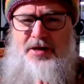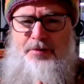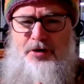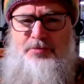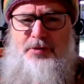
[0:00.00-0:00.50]
is
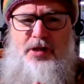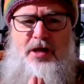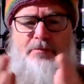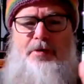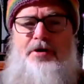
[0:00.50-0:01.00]
that
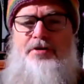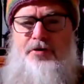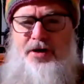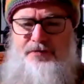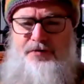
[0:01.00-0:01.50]
possible? By the
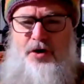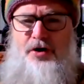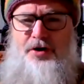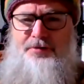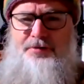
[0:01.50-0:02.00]
grace of
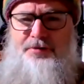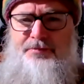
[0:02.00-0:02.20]
God.